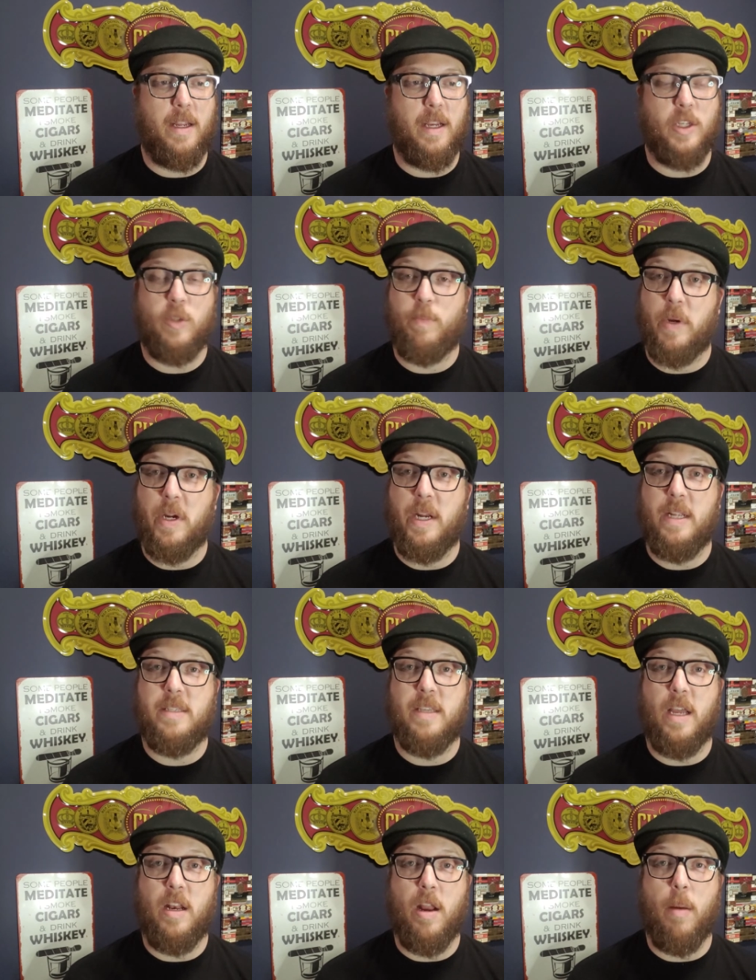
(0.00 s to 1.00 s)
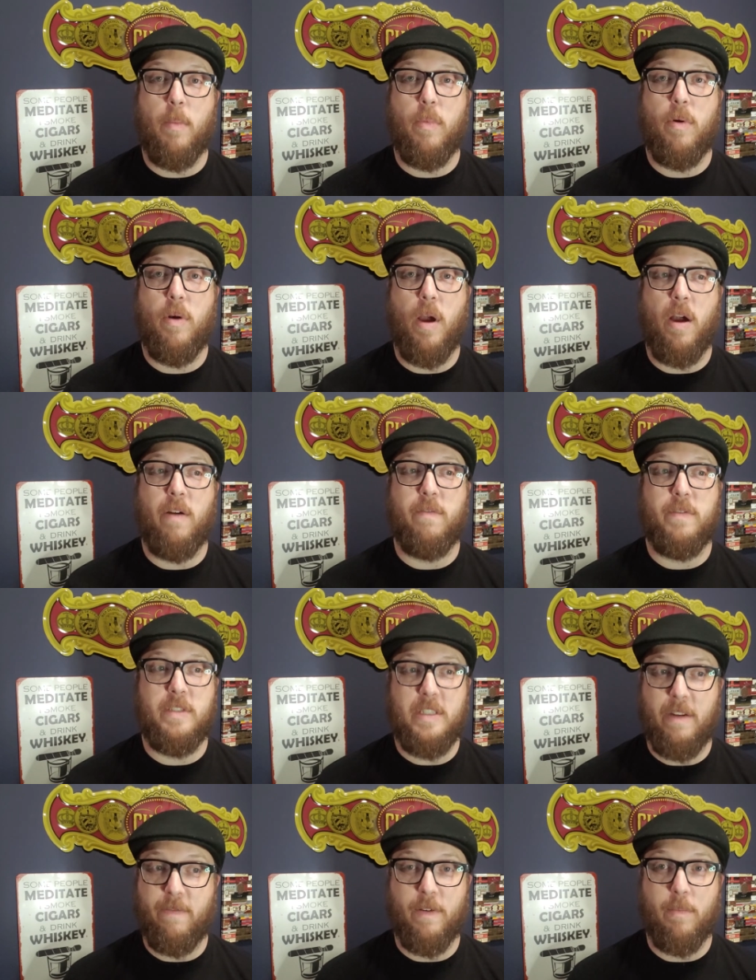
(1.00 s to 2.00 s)
experienced a number of
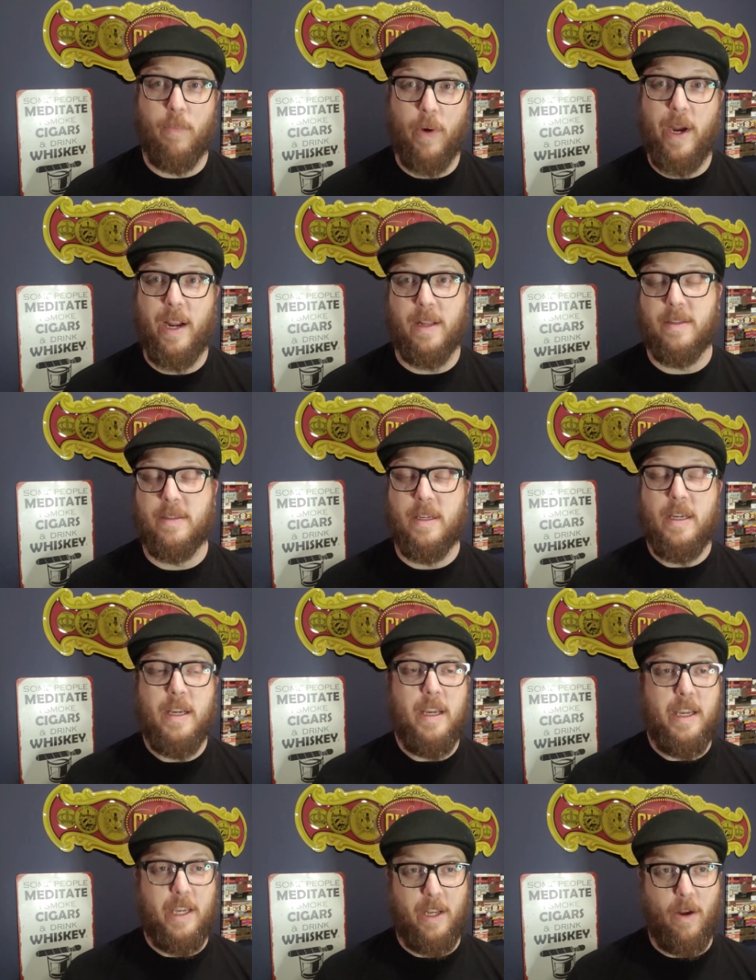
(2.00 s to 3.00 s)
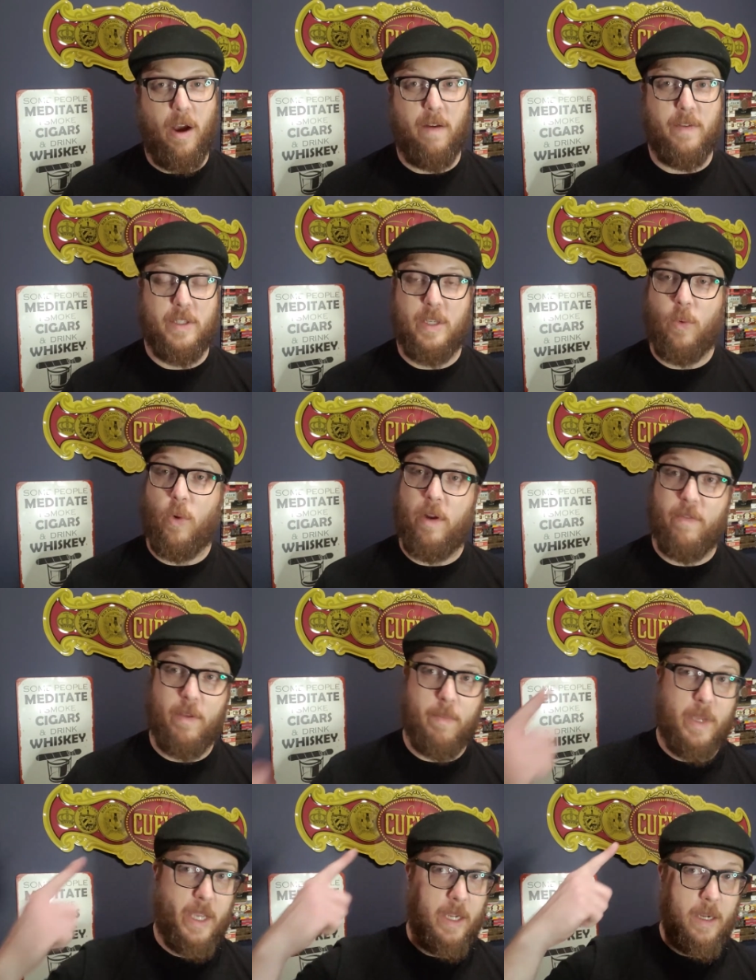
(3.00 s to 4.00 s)
different brands. Obviously one of them
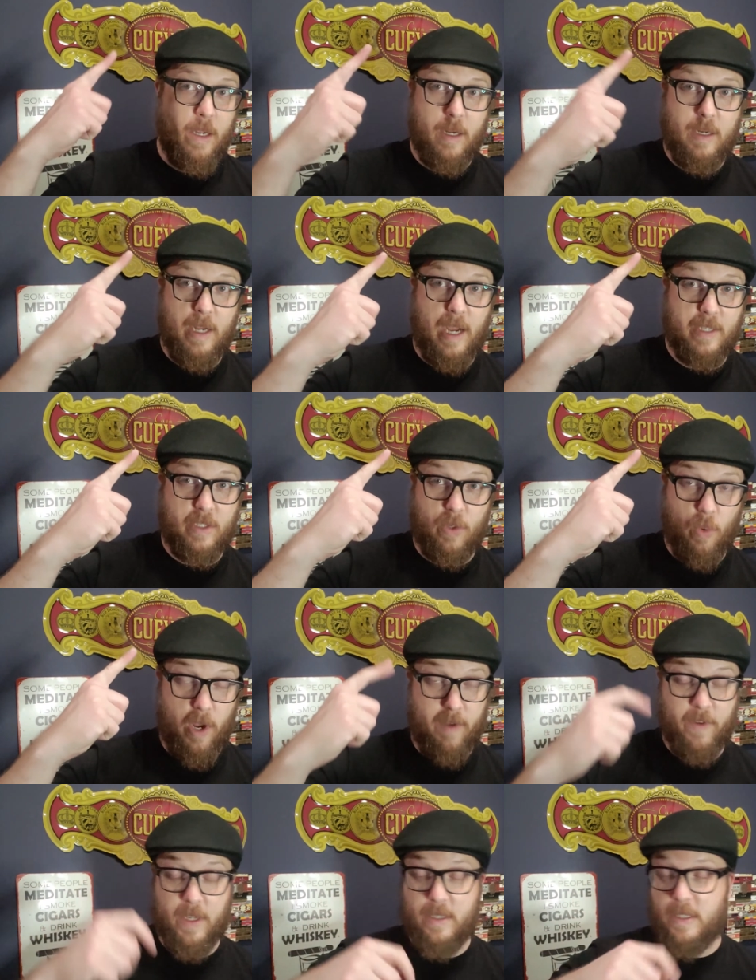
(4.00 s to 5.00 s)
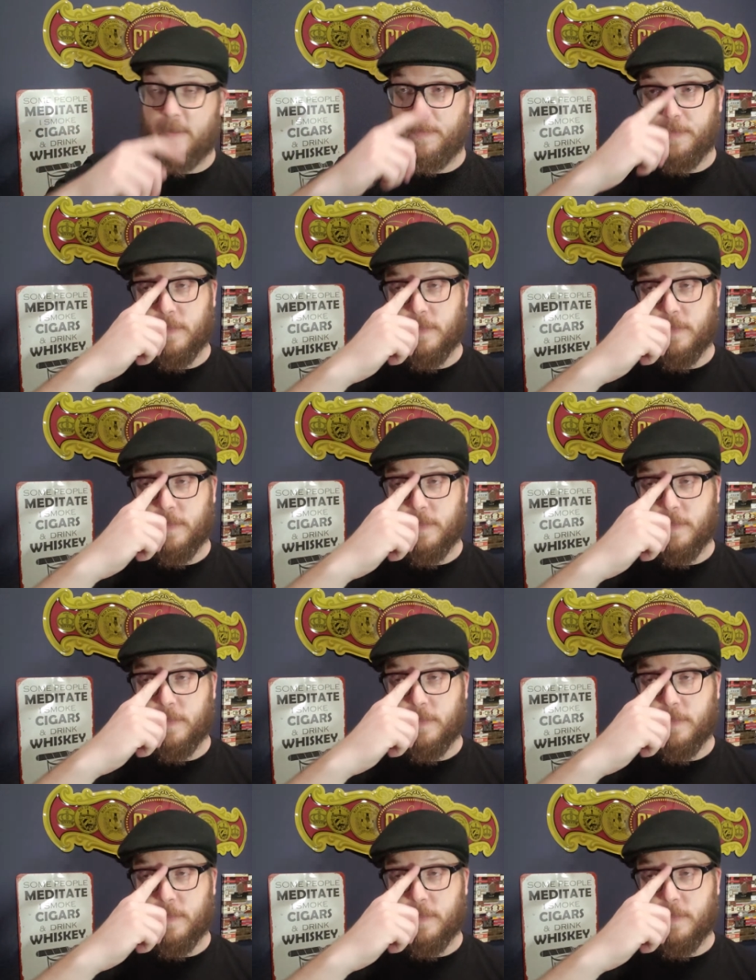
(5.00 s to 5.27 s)
being Casa Cuevas.